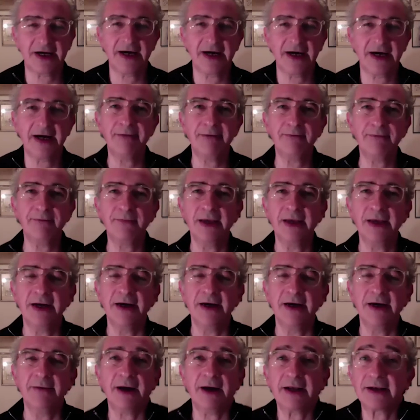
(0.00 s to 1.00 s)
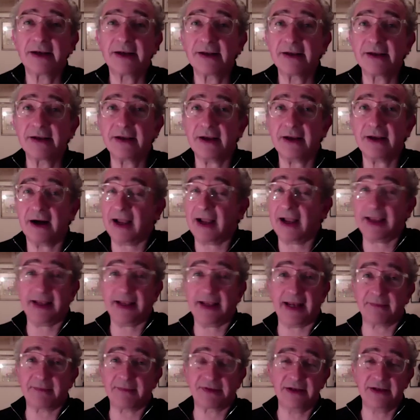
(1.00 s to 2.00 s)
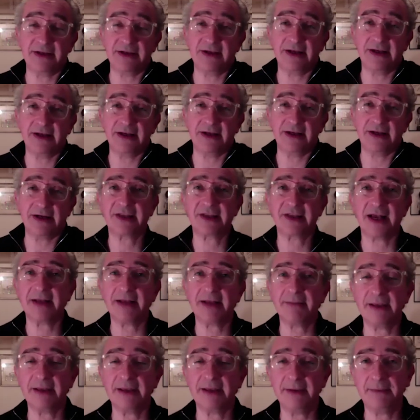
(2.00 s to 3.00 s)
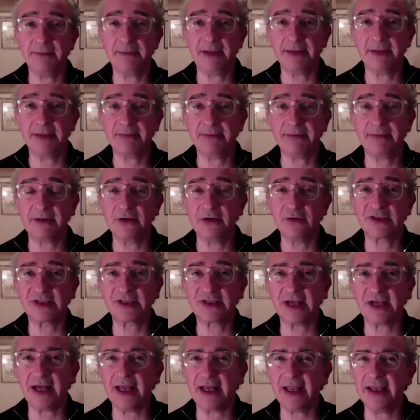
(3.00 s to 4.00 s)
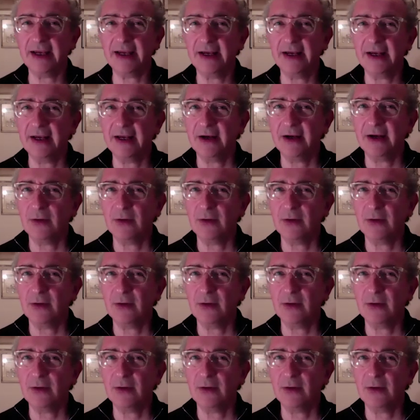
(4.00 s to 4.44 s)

Um, but I can absolutely understand people who will say,